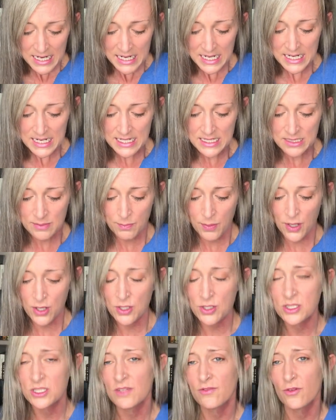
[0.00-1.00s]
is
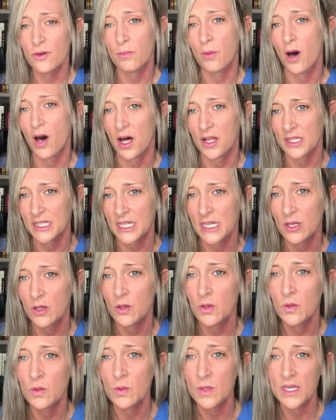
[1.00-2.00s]
Percival Pawley,
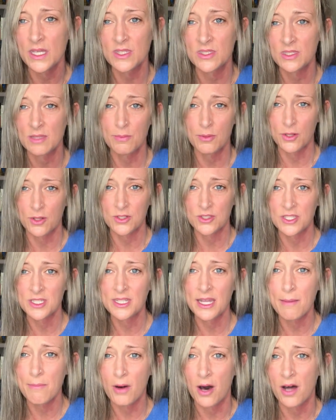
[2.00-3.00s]
who is the person
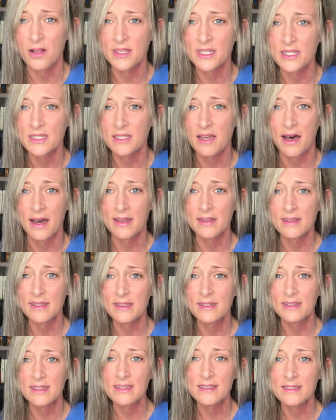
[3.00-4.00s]
that Pawleys
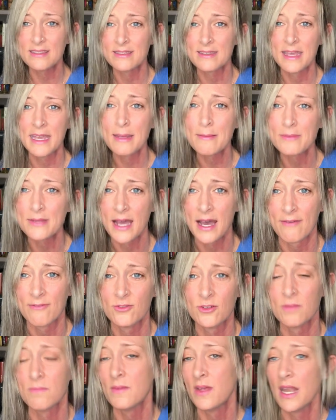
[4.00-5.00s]
Island is named
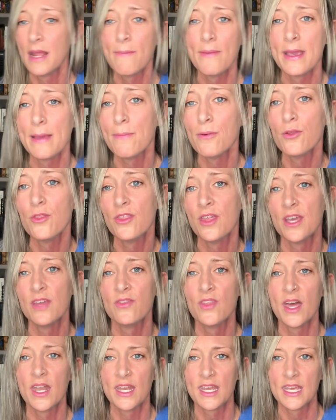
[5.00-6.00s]
after. Many people think
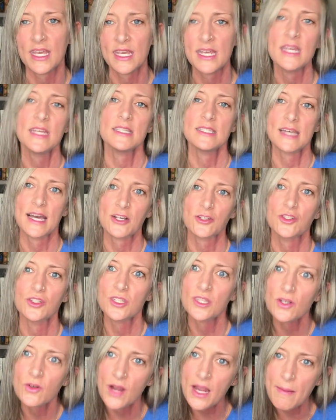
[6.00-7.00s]
that he is actually
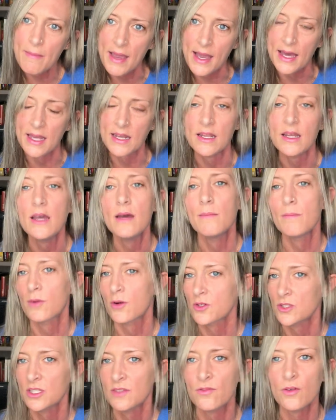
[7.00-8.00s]
the gray man,
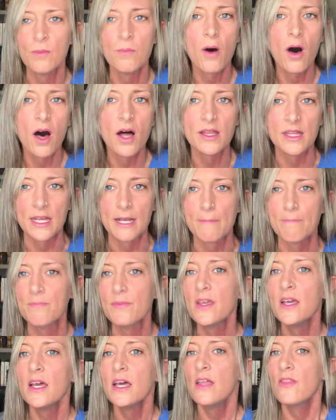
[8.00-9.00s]
Percival Pawley.
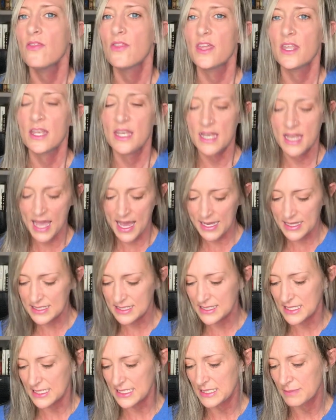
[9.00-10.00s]
The next
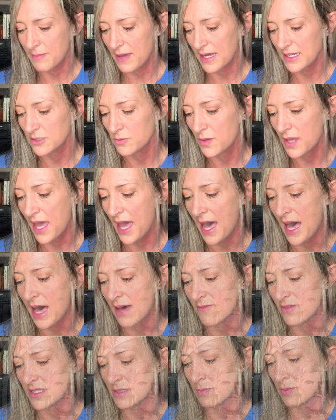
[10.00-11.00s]
suspect we have is